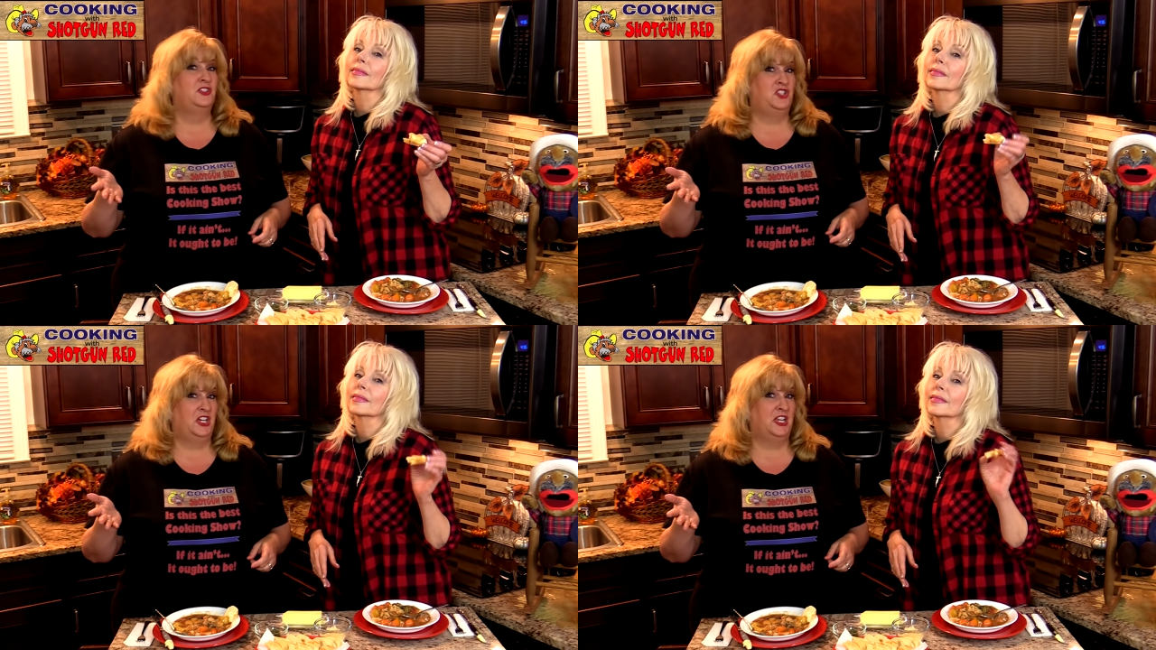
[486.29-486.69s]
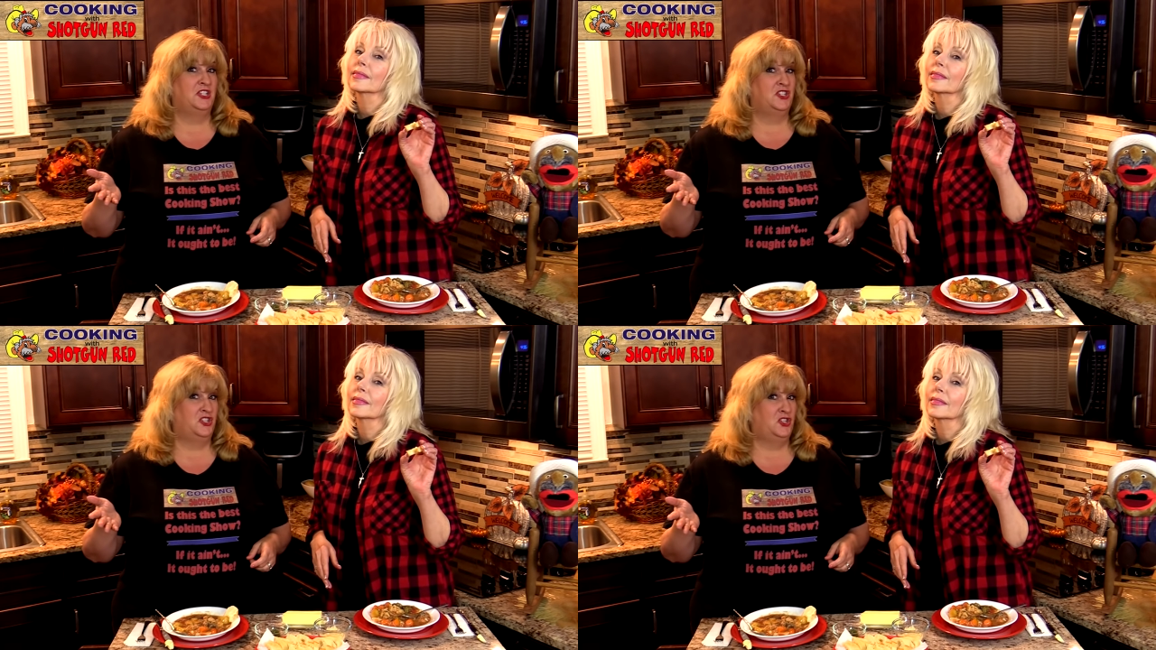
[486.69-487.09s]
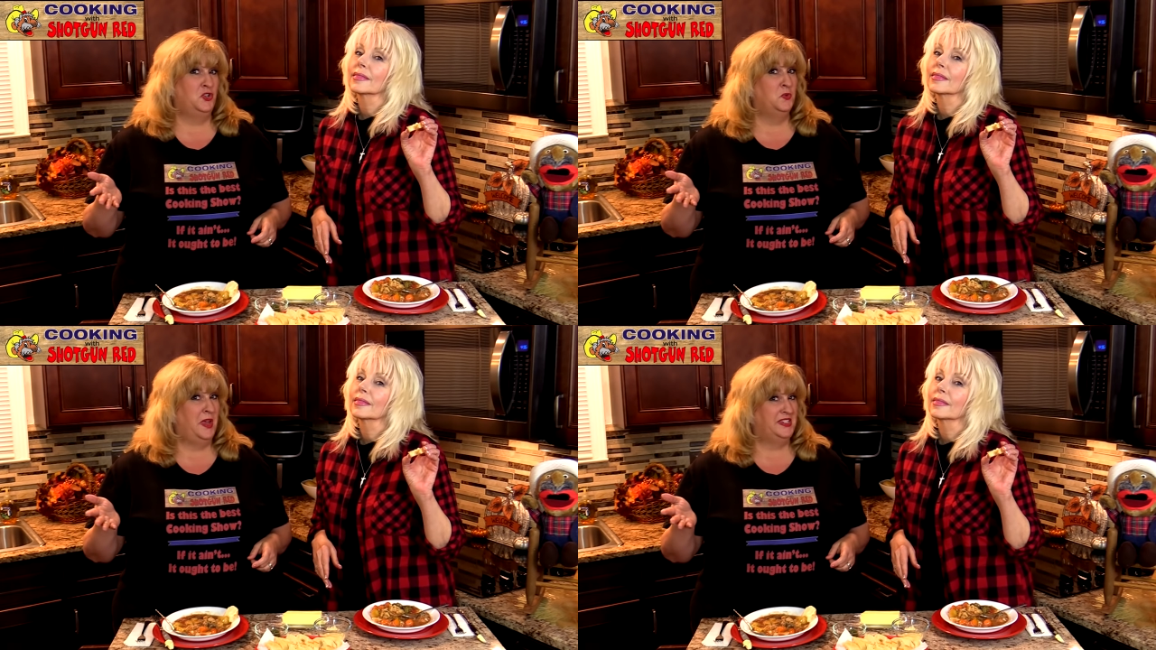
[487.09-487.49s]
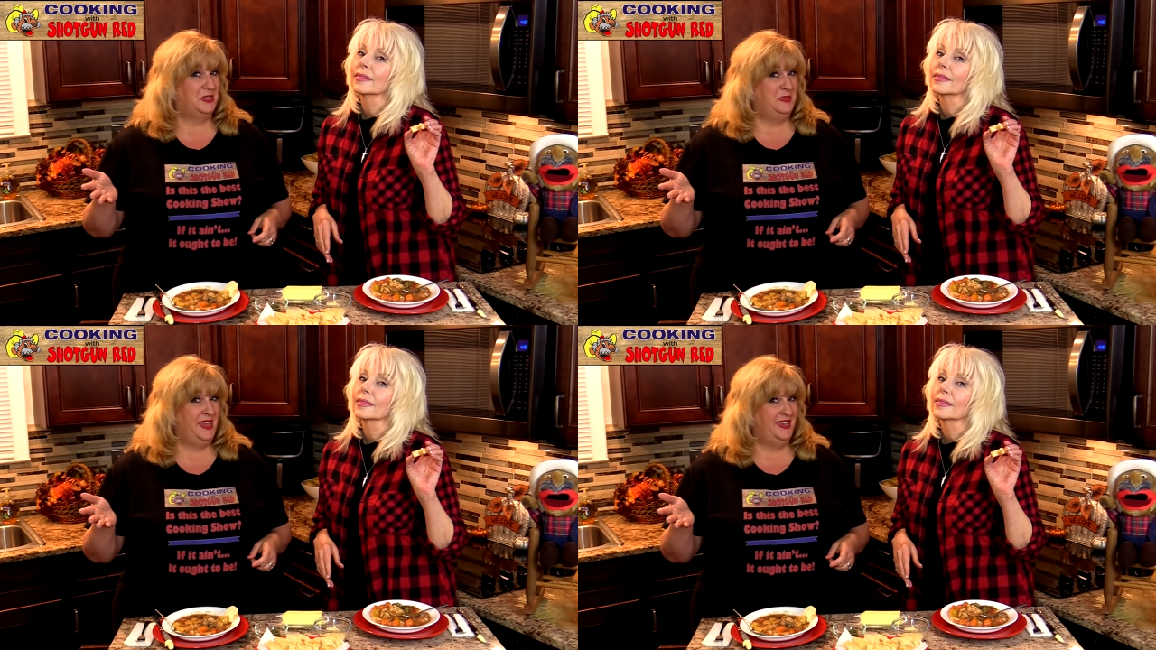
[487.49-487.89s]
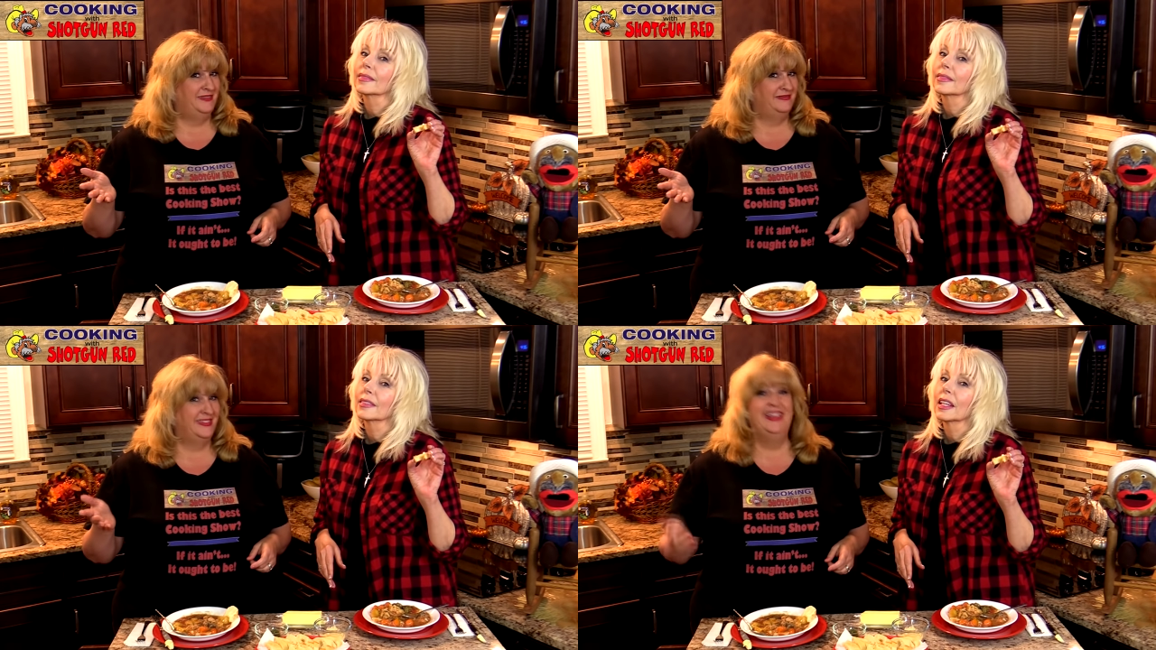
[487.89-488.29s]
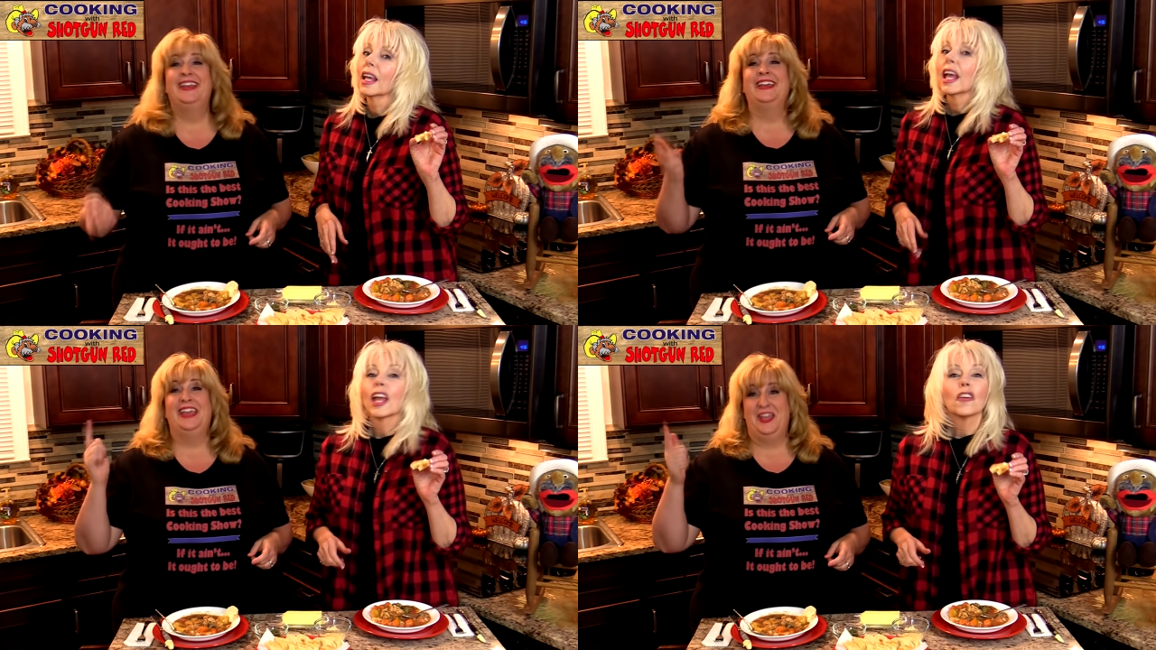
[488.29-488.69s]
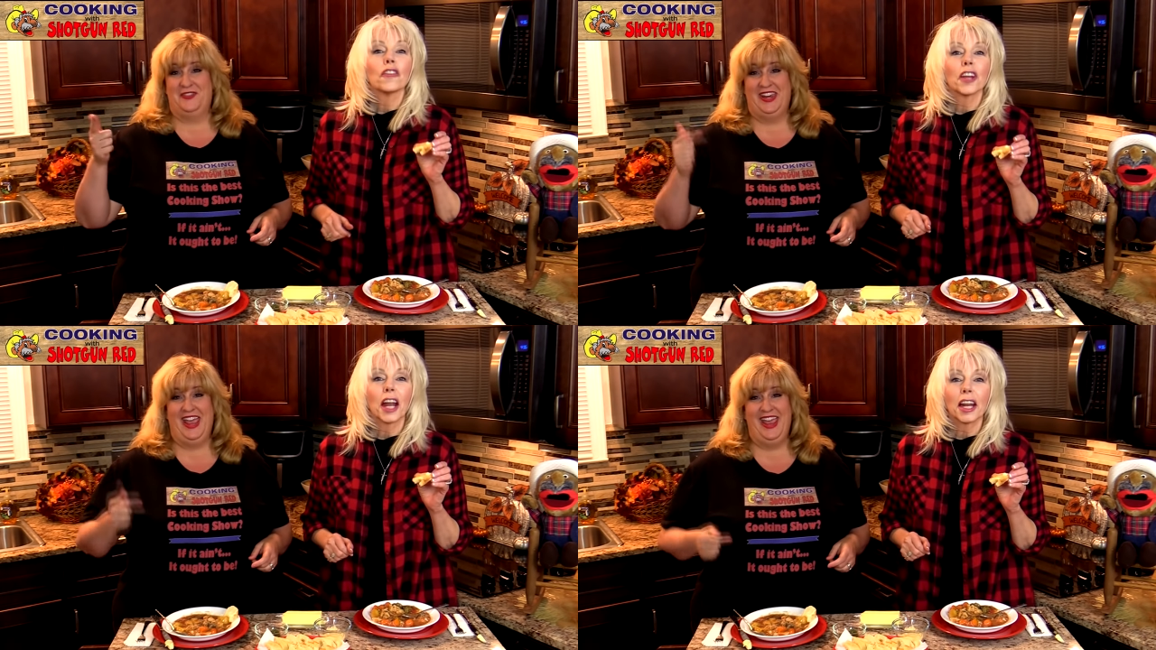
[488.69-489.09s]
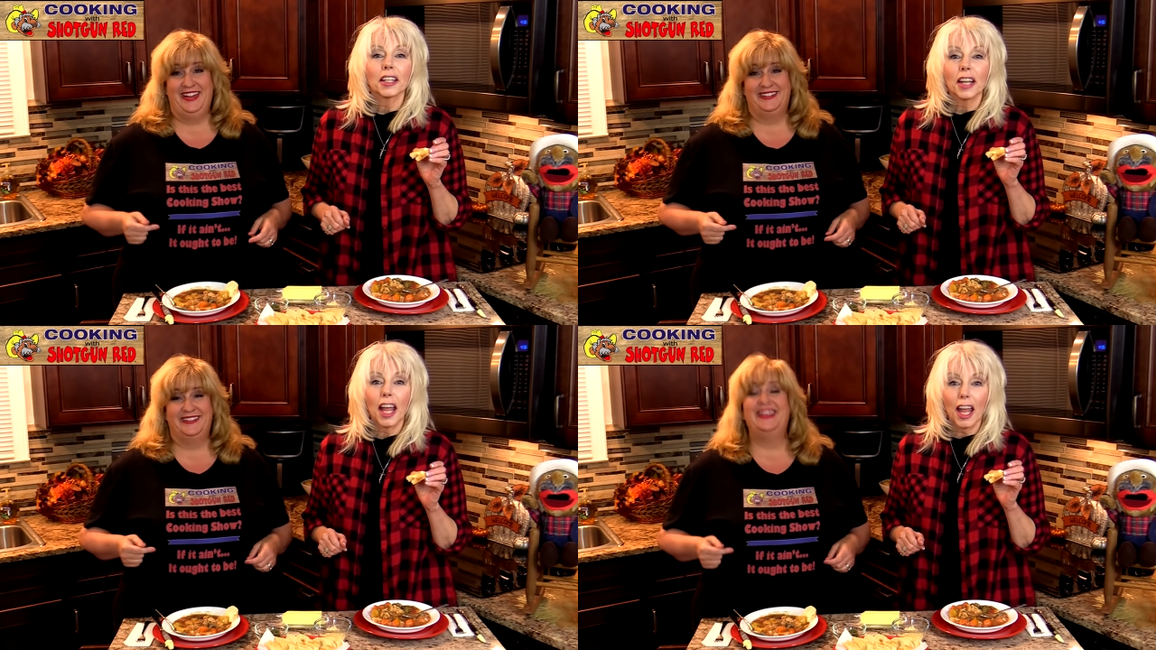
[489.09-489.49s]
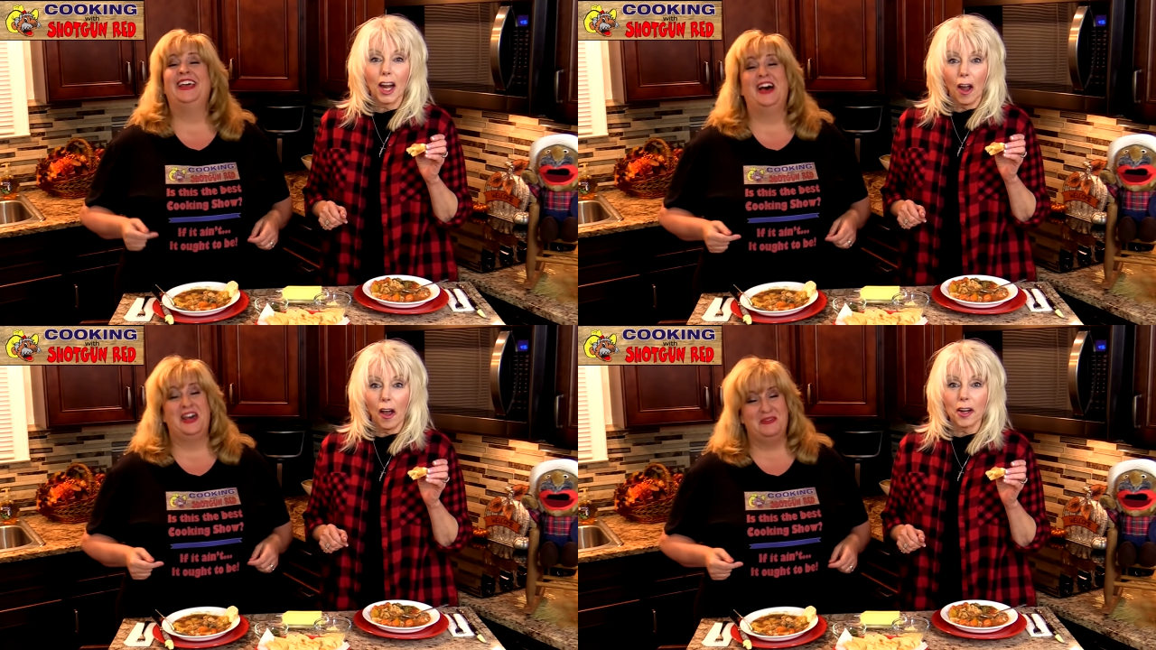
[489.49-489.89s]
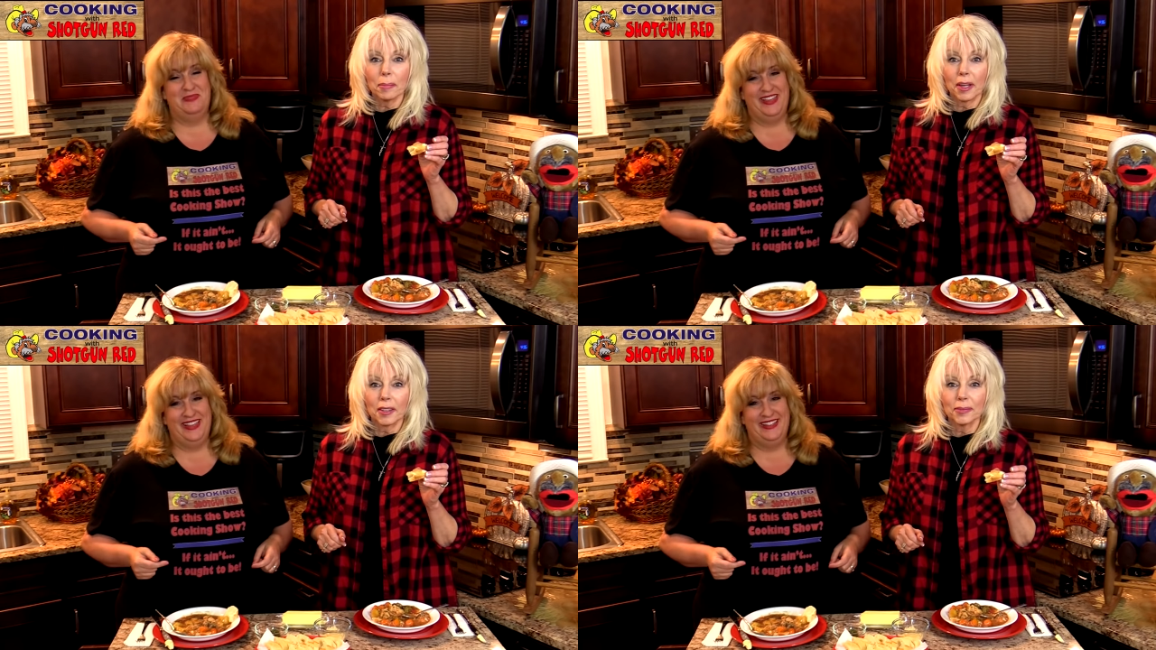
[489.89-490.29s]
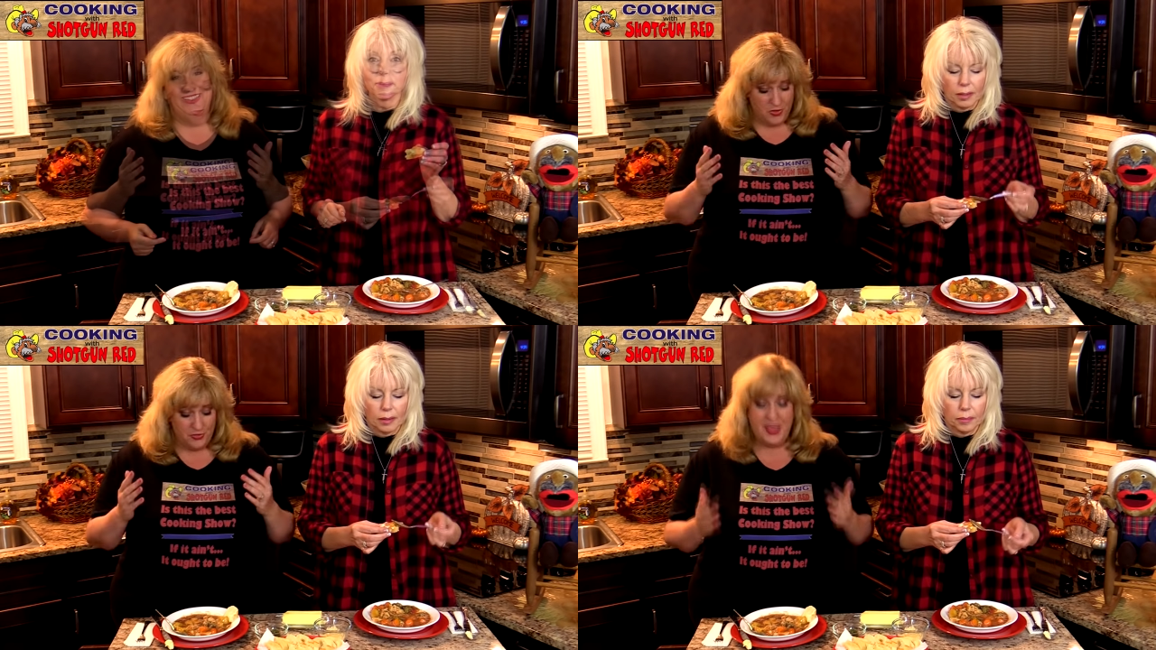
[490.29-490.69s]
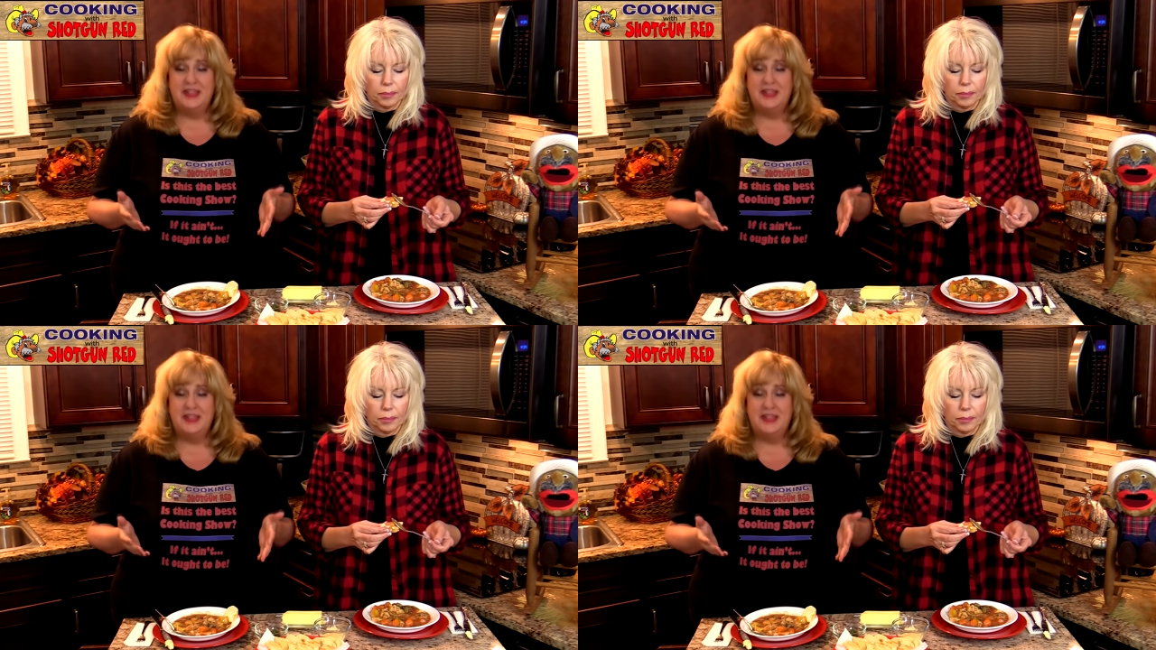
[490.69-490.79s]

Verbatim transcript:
Speaker 1: chicken stew recipe? If, if it ain't, it ought to be.